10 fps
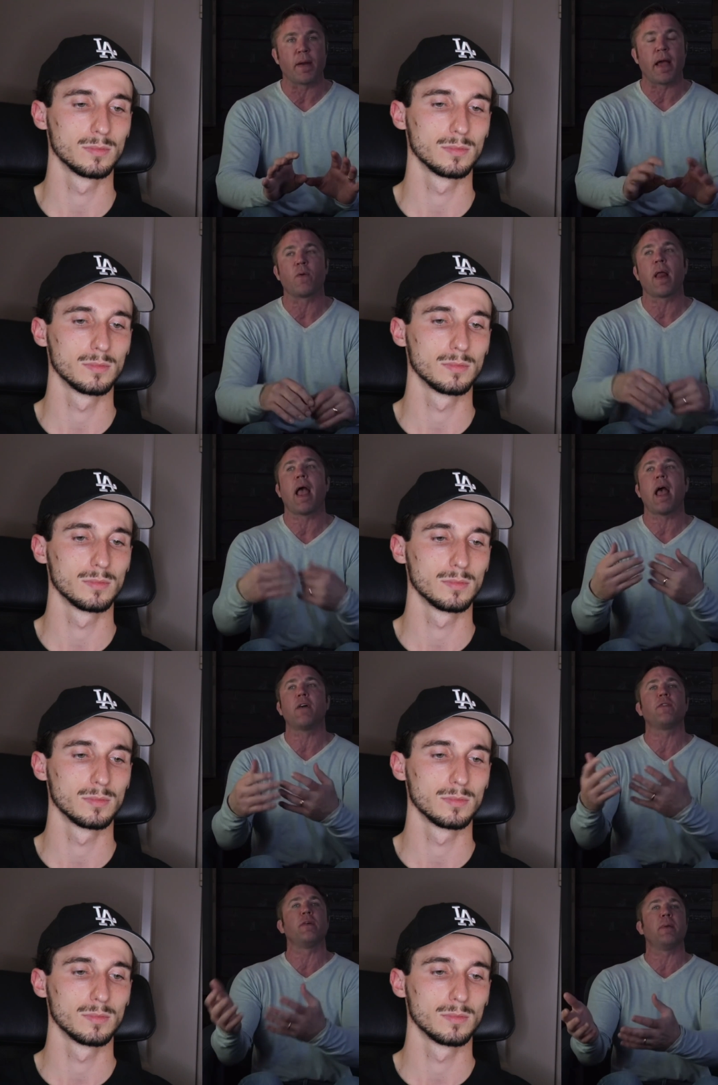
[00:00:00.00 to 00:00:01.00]
Speaker 1: I don't
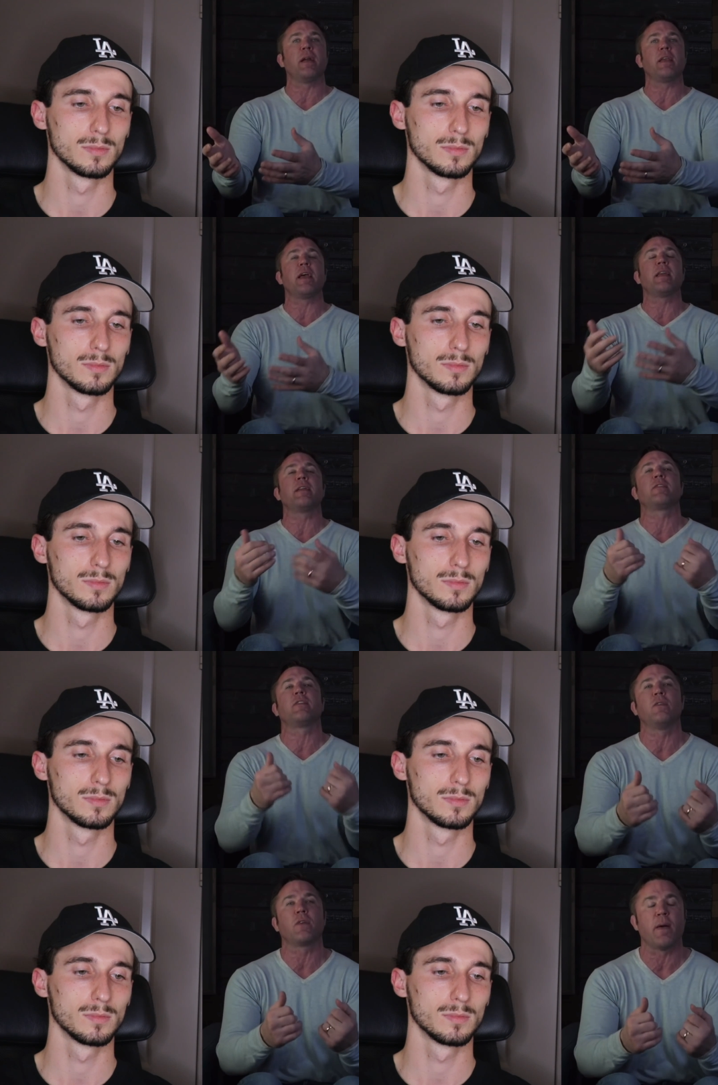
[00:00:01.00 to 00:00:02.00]
have the money yet, it's
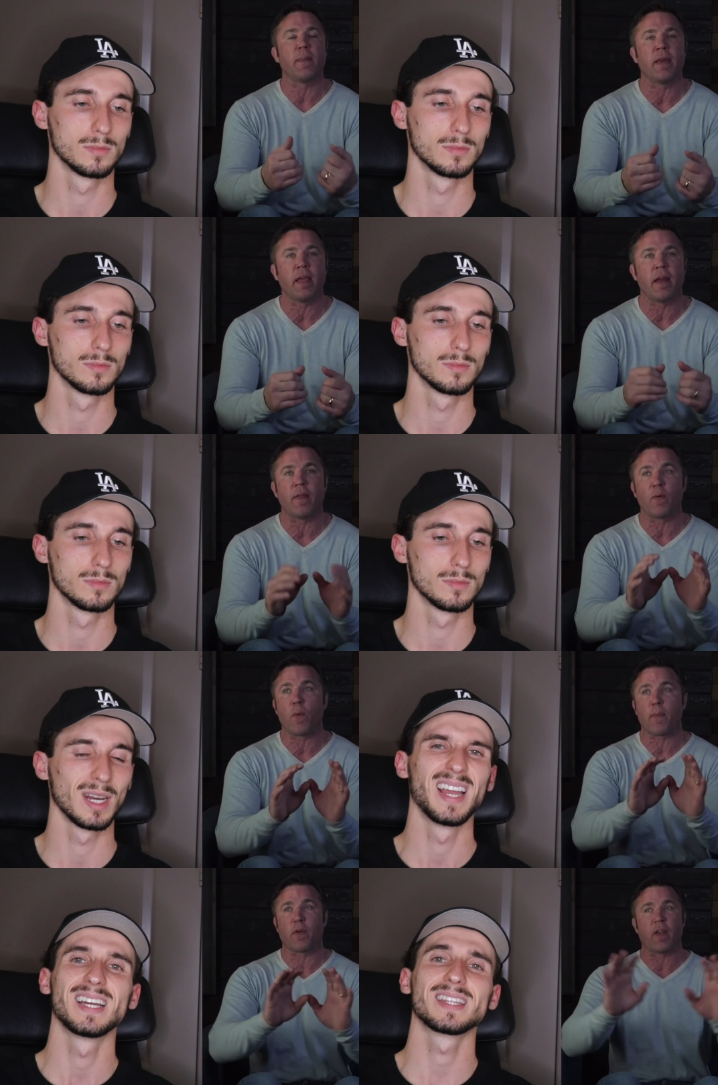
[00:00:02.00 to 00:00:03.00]
still coming in, and then
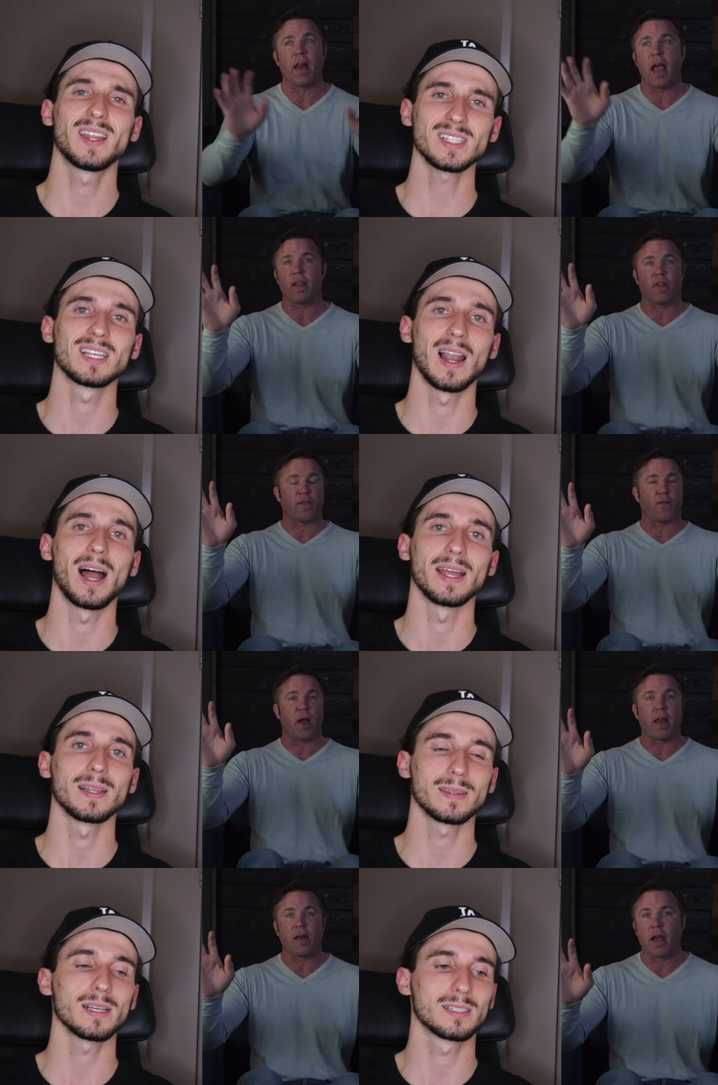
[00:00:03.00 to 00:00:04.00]
represent... That's a lie.
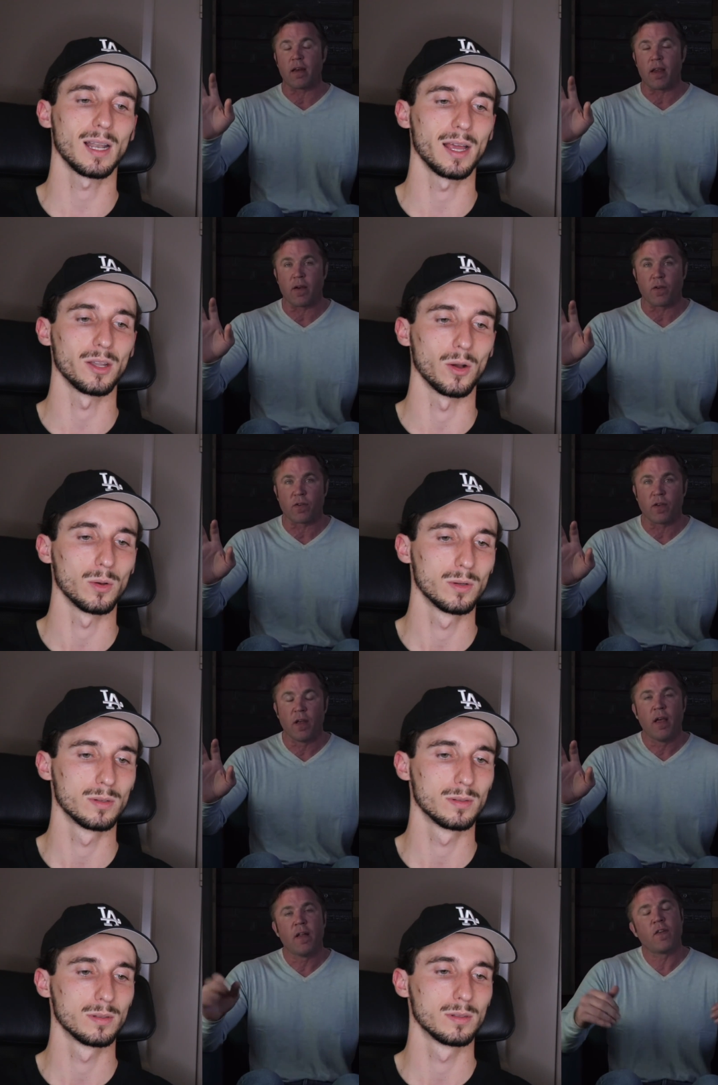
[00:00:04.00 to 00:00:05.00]
Eight, That's a years, lie, bro.
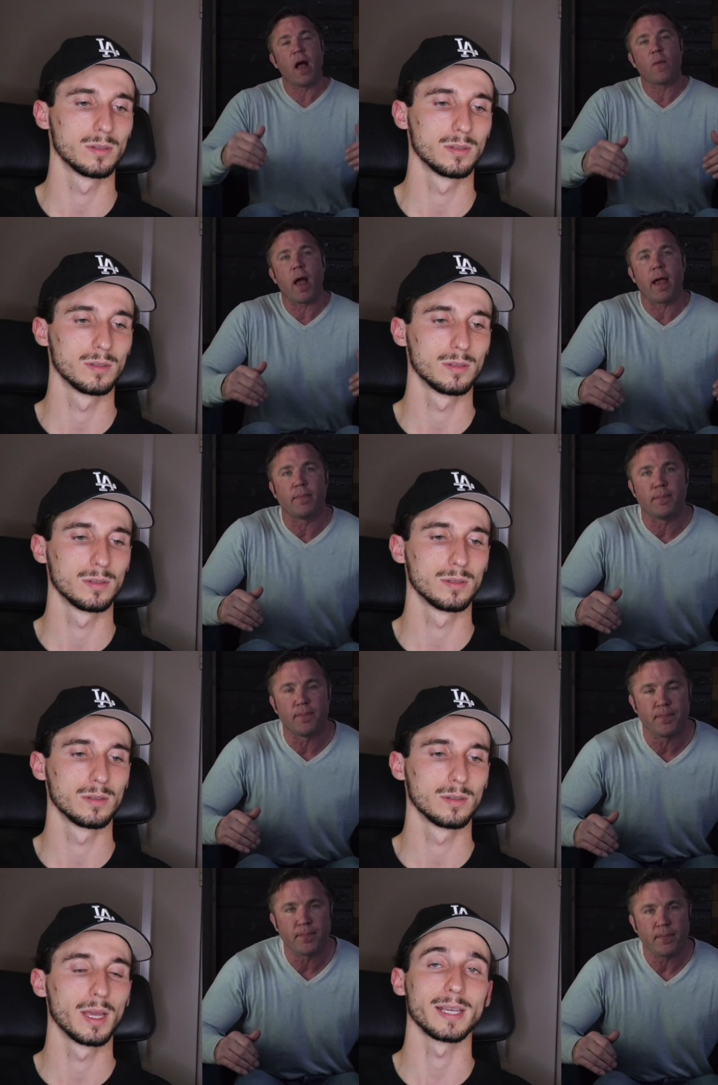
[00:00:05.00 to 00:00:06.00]
It's not right.
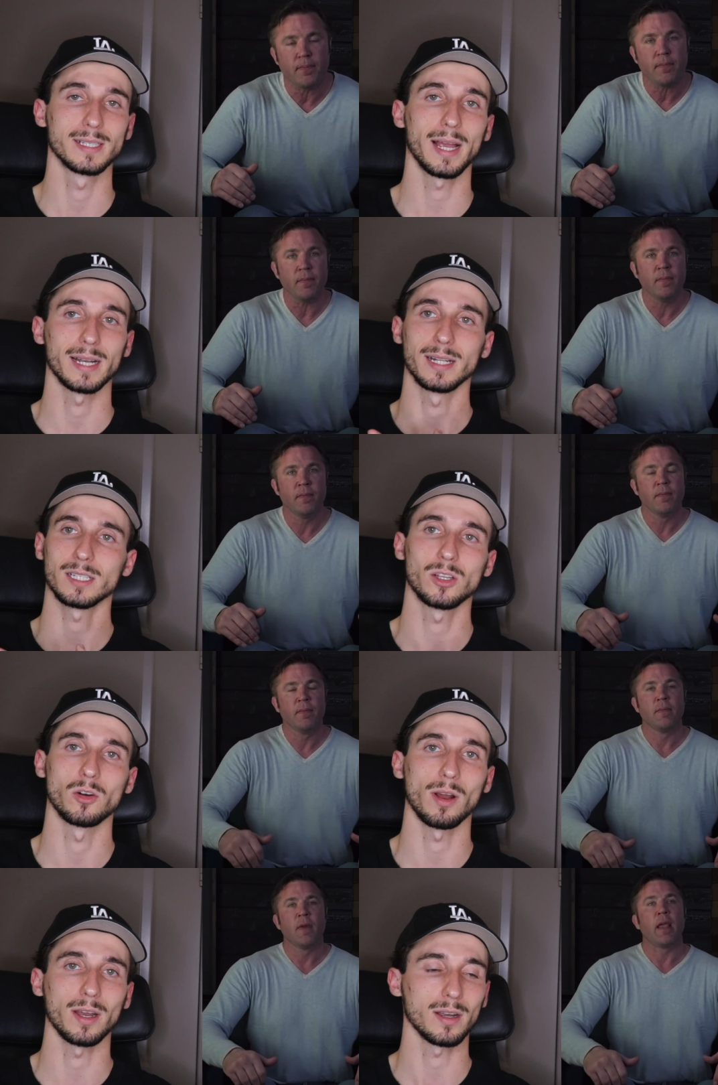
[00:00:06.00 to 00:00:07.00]
Speaker 2: Exactly, that's
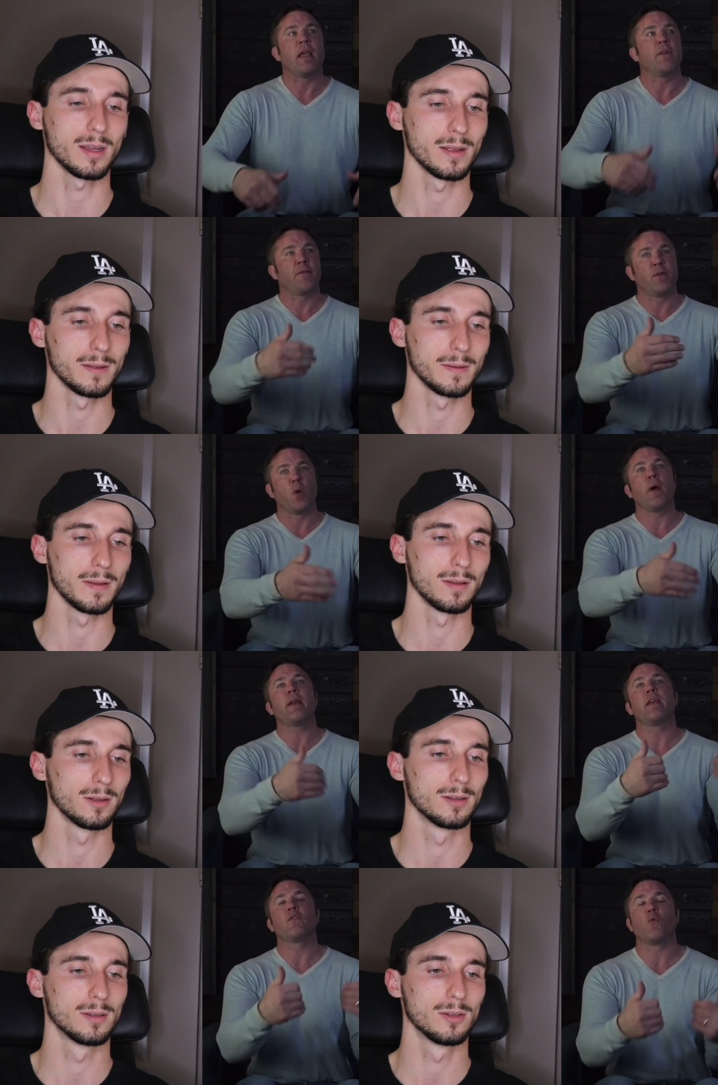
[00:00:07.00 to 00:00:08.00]
not right. If
Speaker 1: Floyd
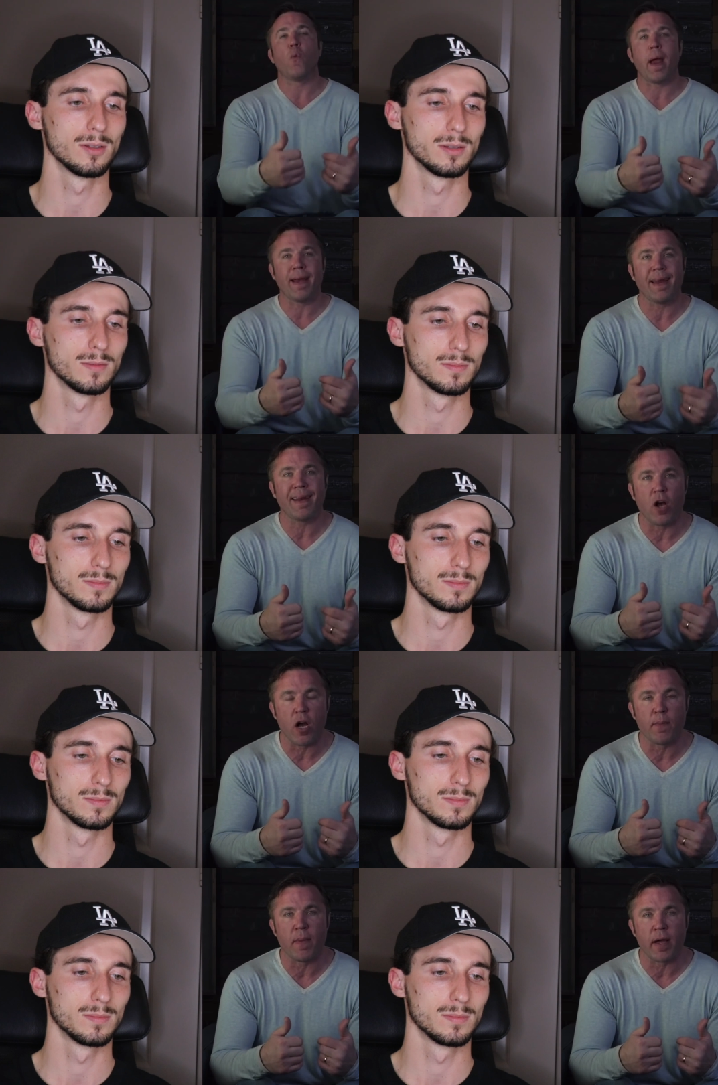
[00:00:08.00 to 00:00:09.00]
is waiting
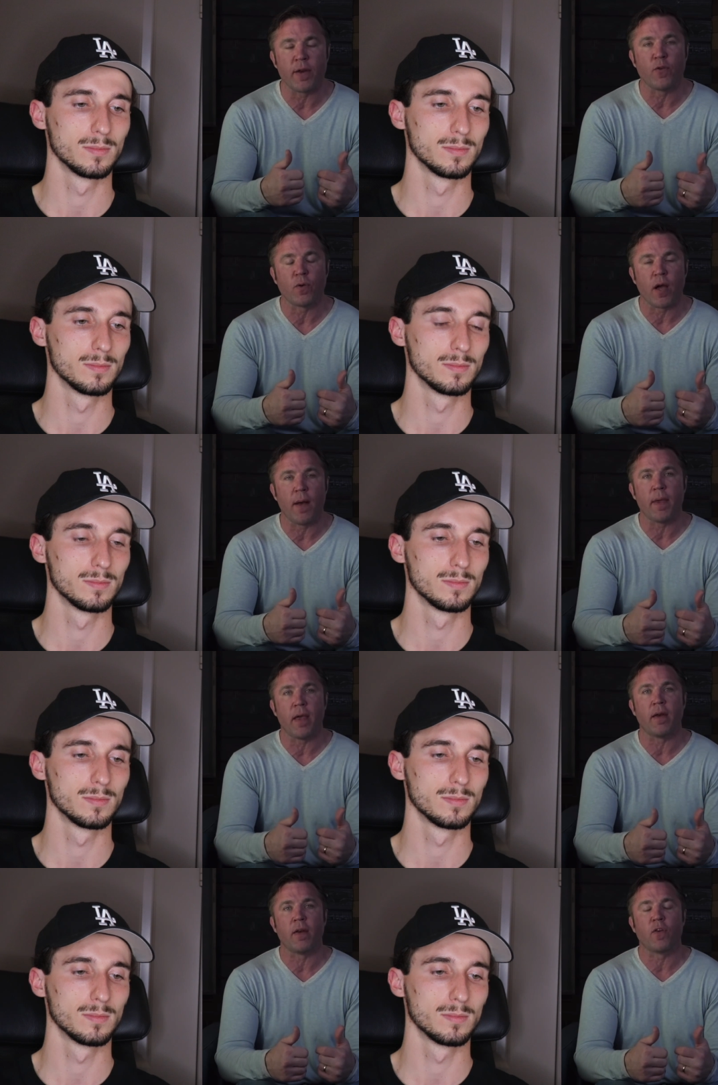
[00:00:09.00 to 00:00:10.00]
on money to come
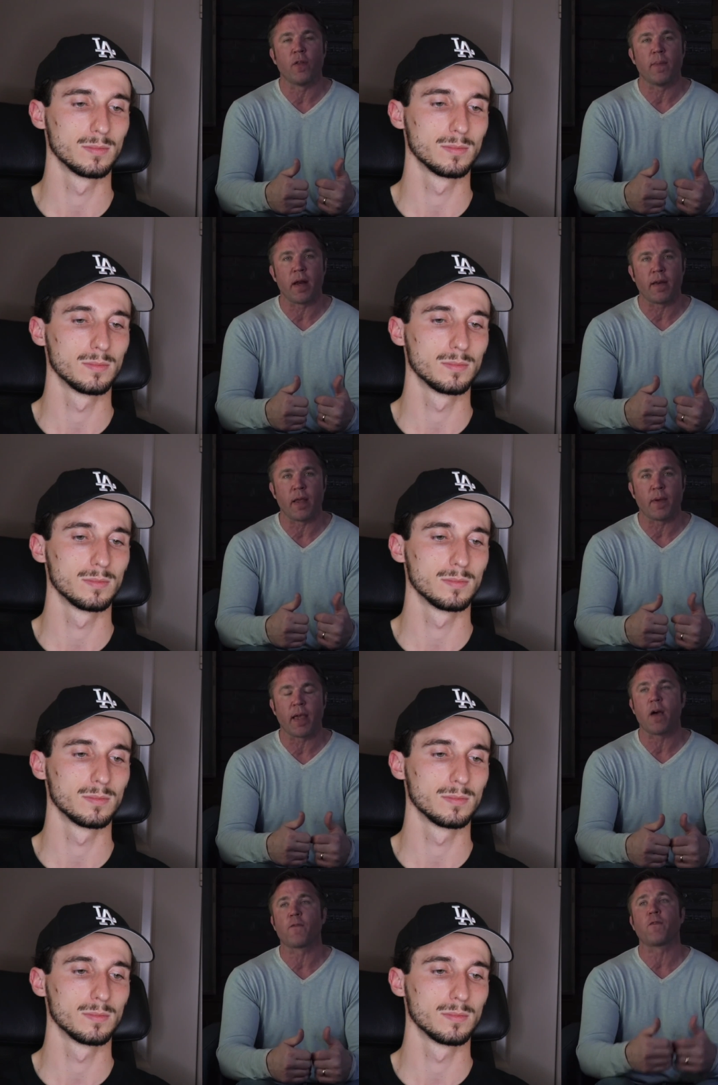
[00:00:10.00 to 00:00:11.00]
in to the money team
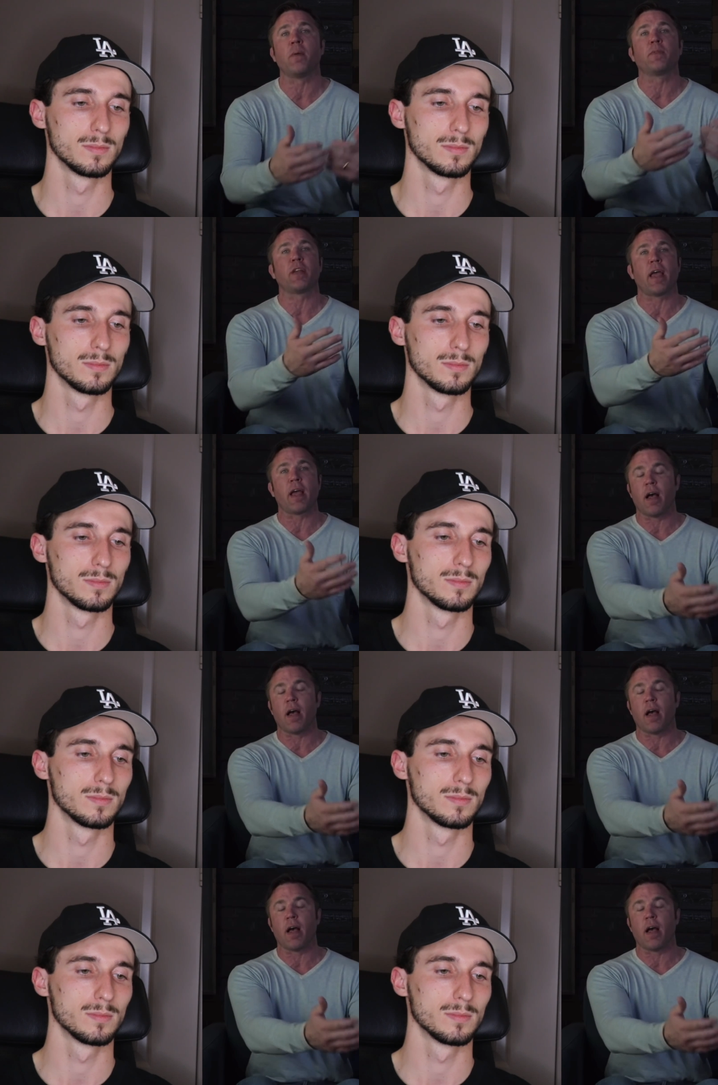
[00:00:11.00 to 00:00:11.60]
account from, say,